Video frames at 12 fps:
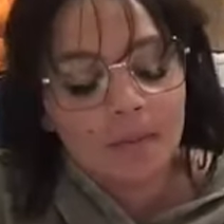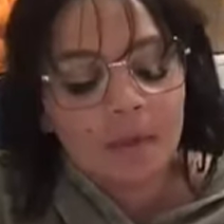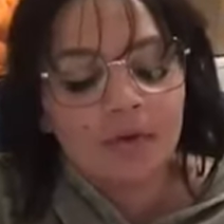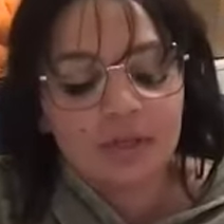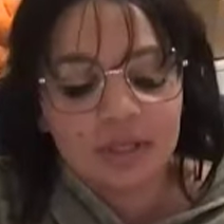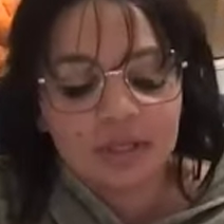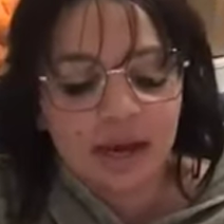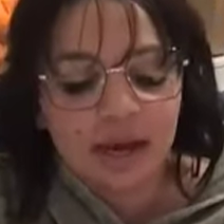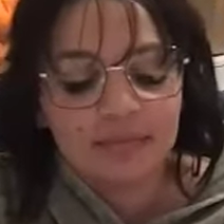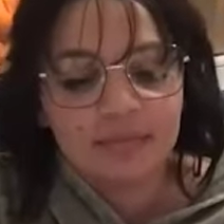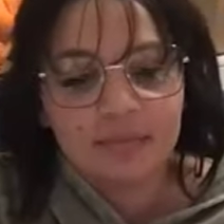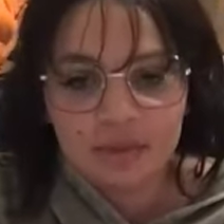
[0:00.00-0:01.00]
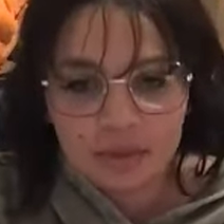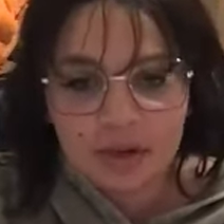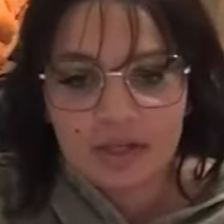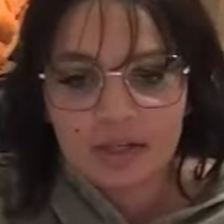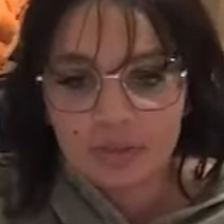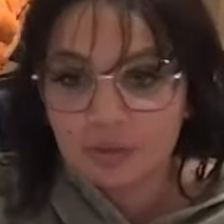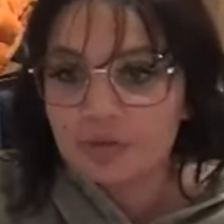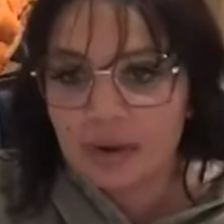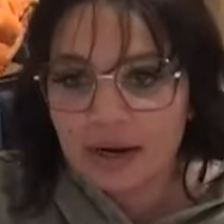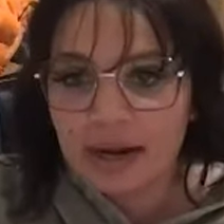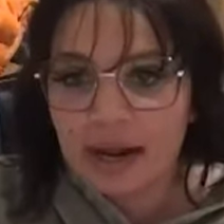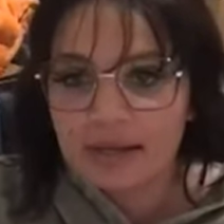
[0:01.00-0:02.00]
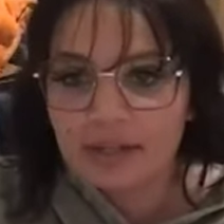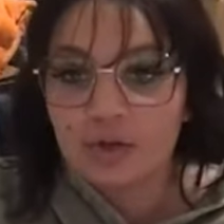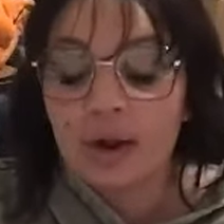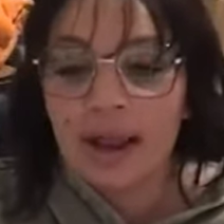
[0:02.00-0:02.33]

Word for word: uh, most of the time, some customers might ask you,